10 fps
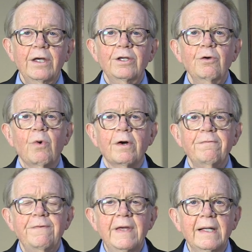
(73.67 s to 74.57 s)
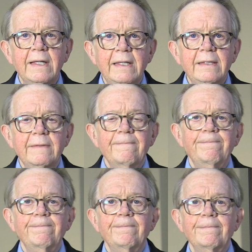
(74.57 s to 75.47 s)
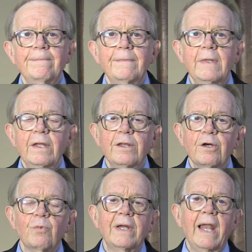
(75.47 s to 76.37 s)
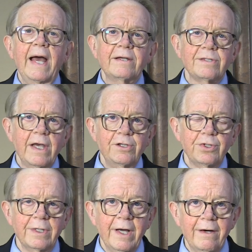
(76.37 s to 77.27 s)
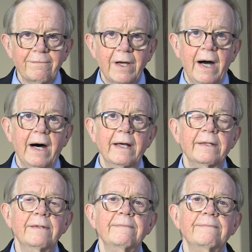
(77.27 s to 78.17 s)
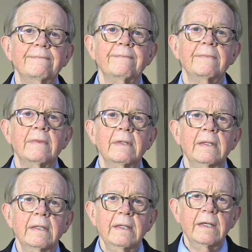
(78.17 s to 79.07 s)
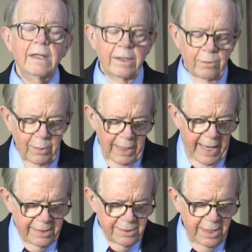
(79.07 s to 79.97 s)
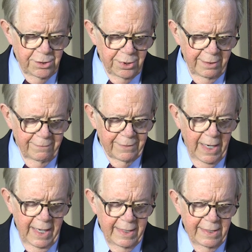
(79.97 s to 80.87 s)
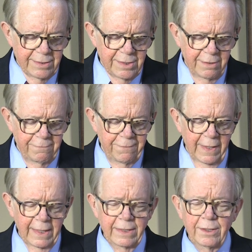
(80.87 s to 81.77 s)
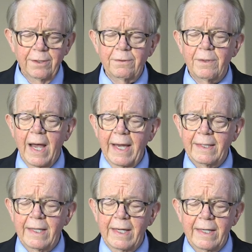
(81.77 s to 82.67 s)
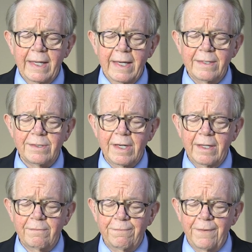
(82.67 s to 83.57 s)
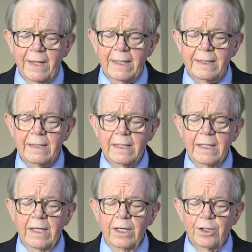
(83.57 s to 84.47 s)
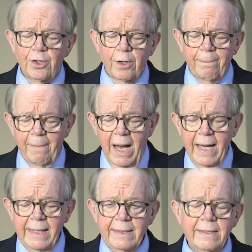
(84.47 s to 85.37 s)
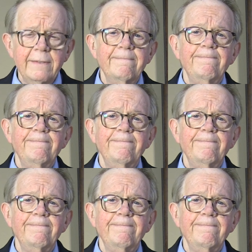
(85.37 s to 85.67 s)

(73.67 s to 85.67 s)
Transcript: You are feeling the relaxation of God. The relaxation of God is infilling you, and it is infilling your mind.